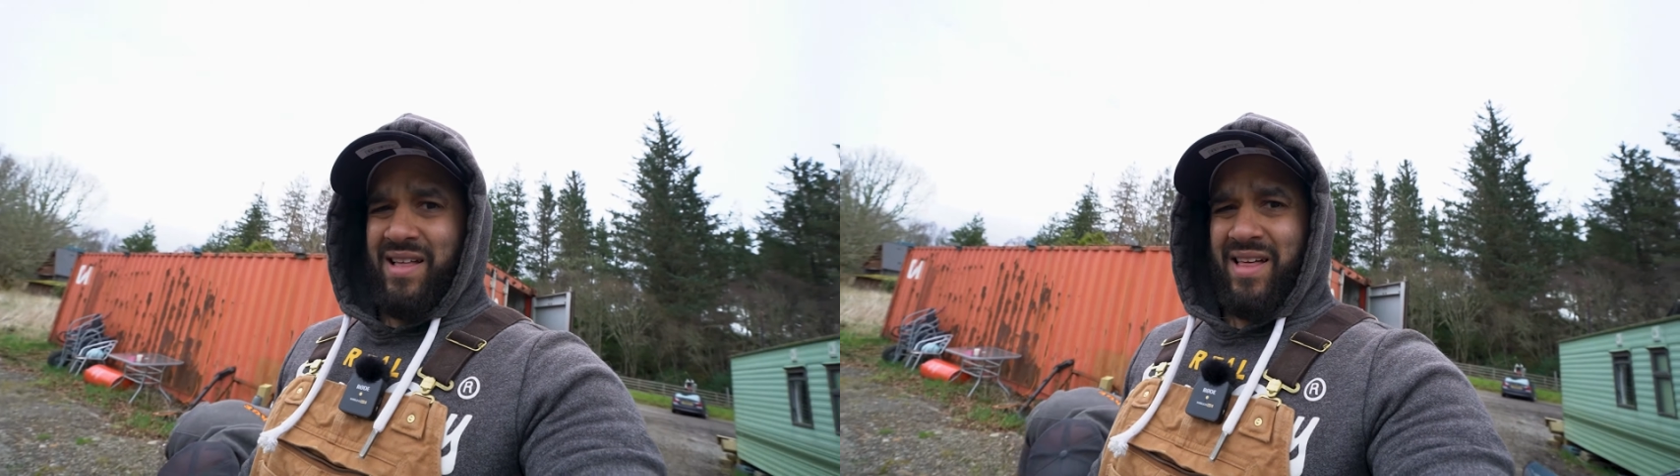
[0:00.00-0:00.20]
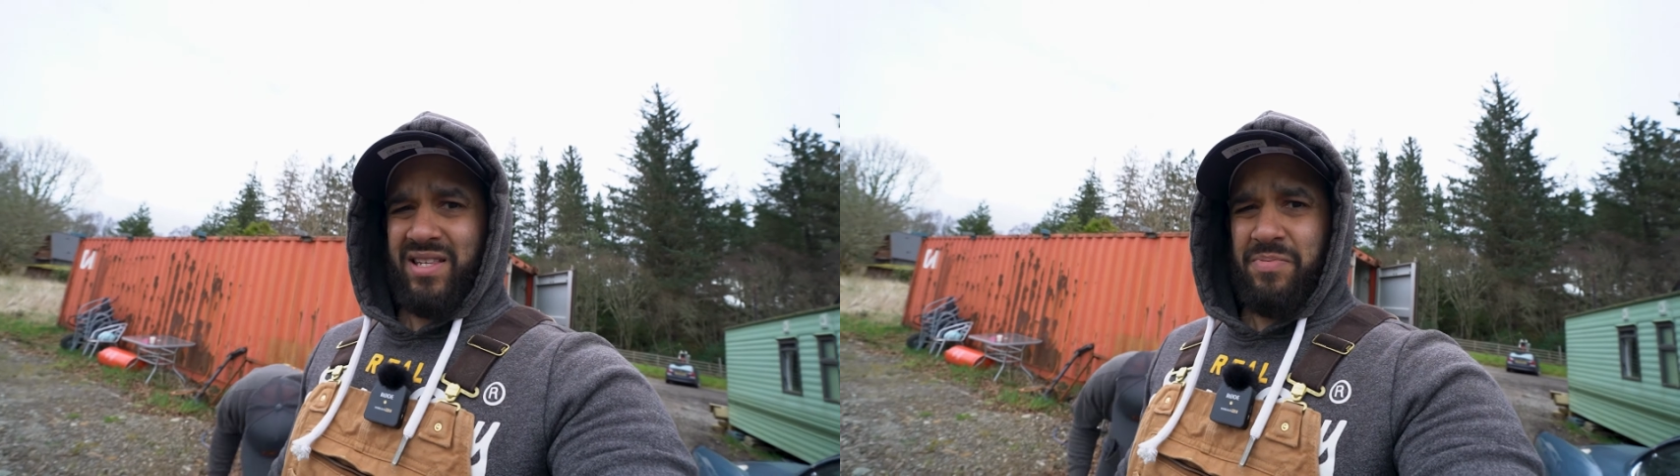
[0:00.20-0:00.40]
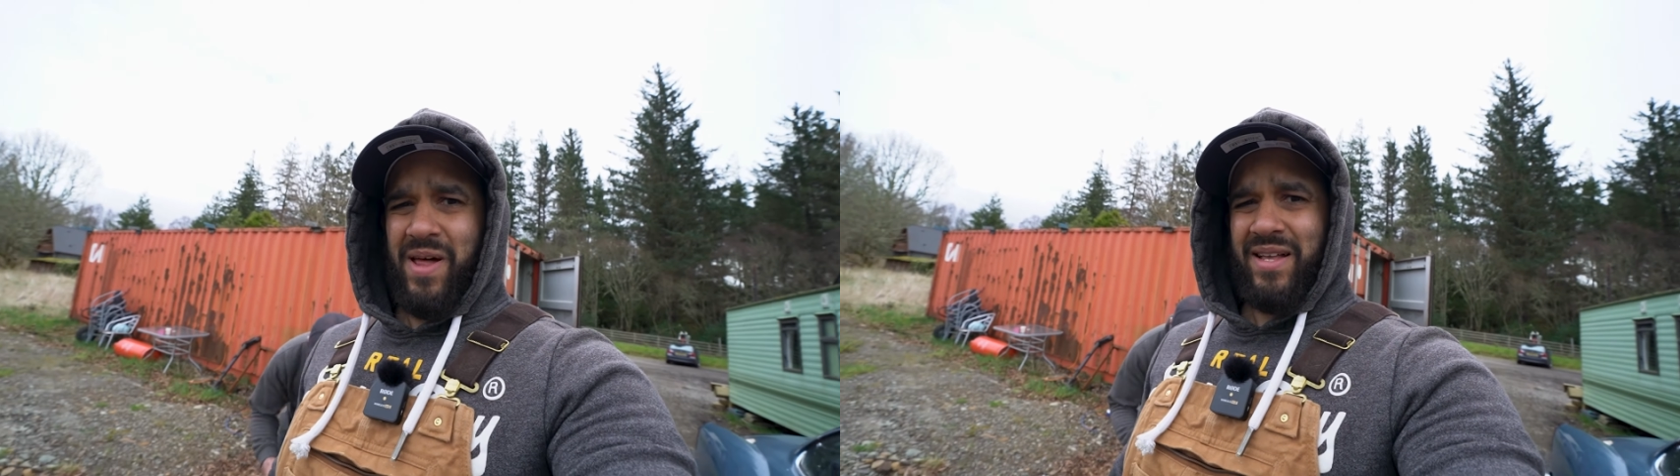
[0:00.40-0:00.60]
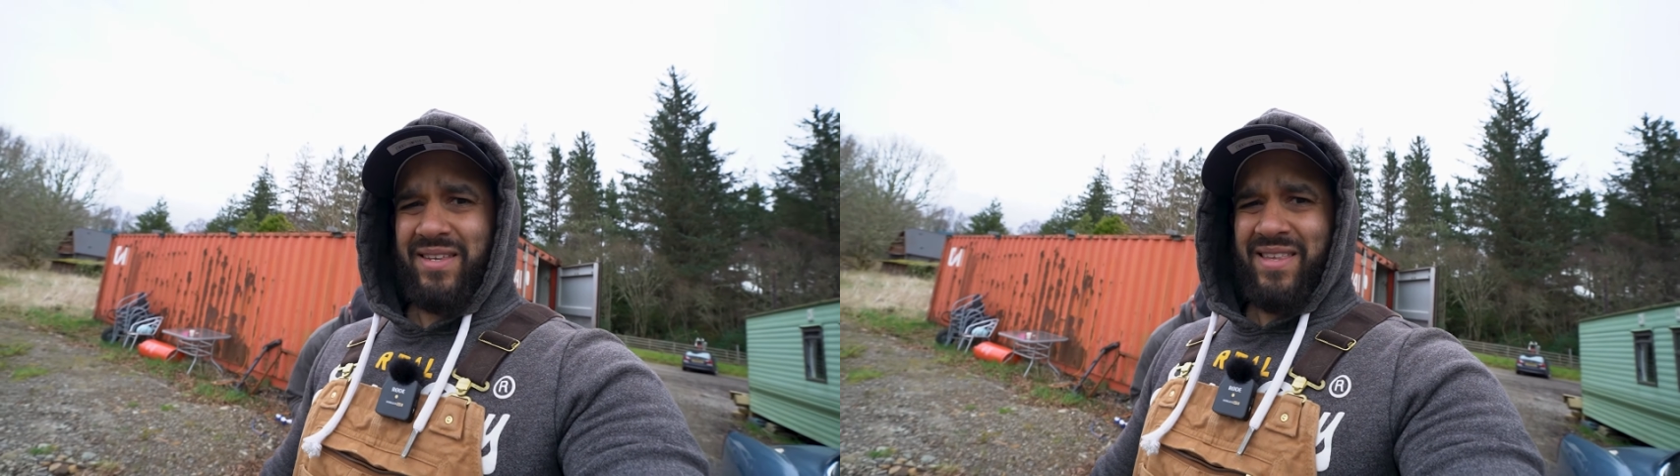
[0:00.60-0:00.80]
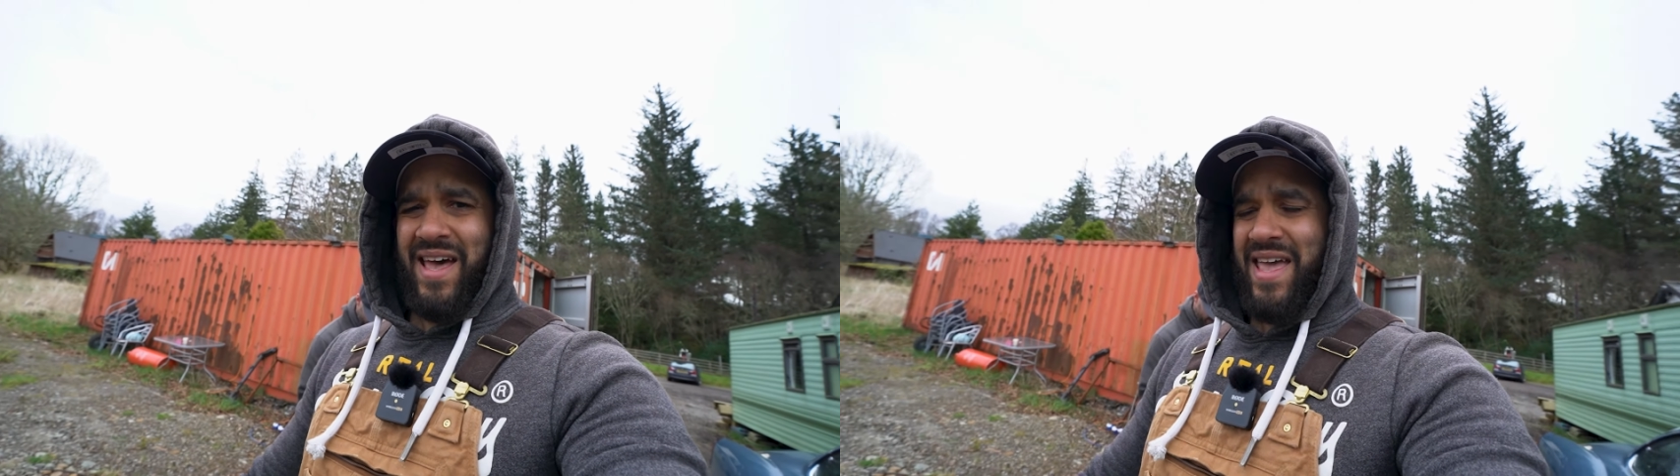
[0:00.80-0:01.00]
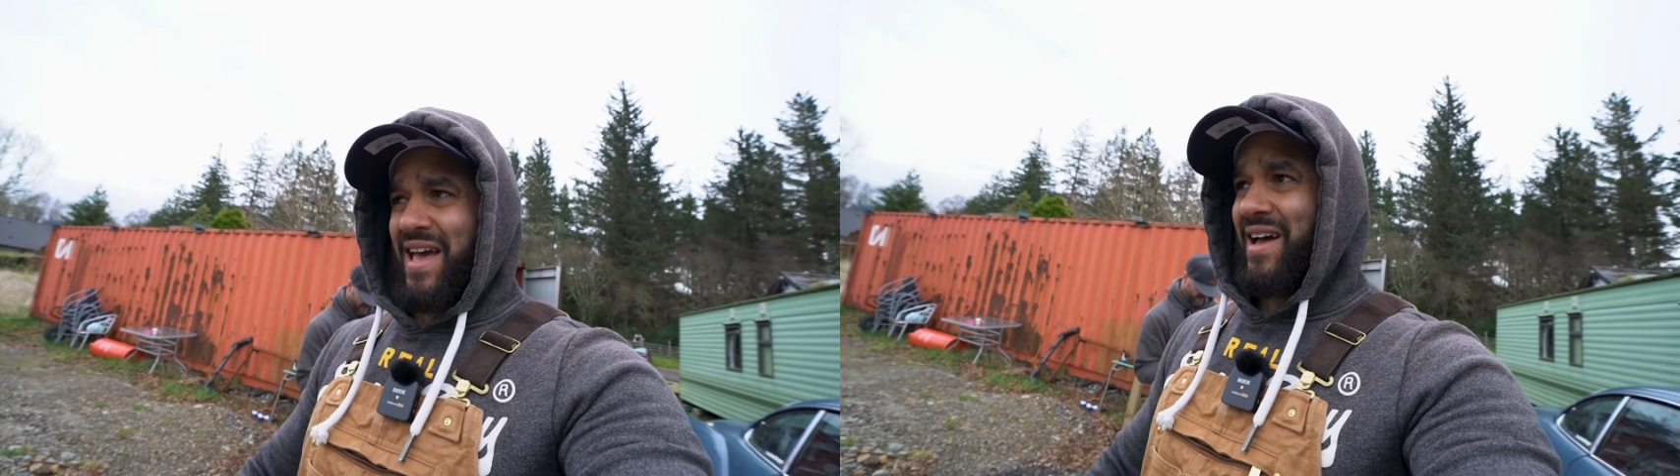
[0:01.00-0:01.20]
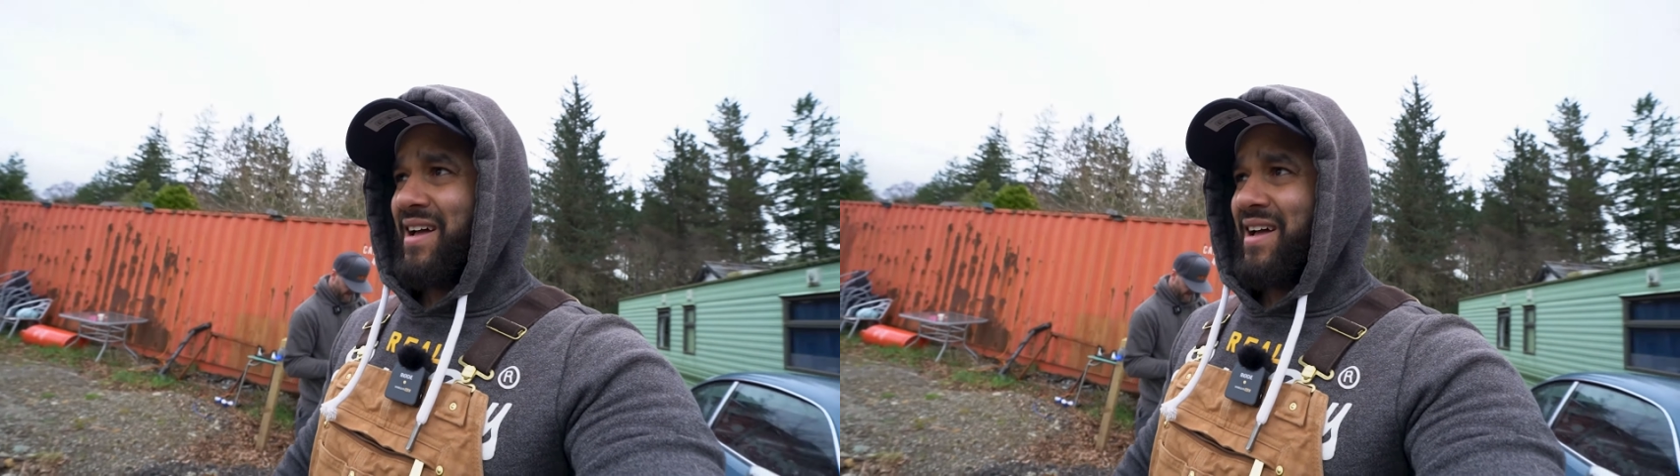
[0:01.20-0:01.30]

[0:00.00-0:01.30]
that's the plan today.